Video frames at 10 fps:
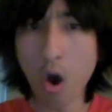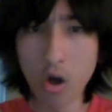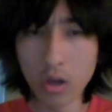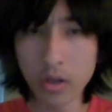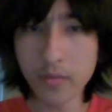
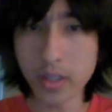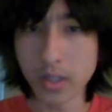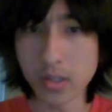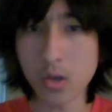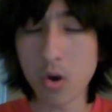All of
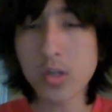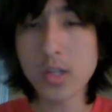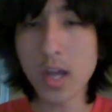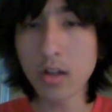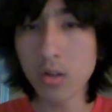these are
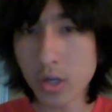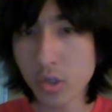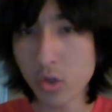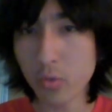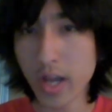
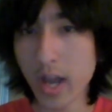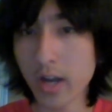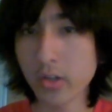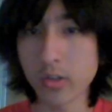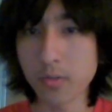psychological
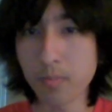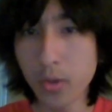reactions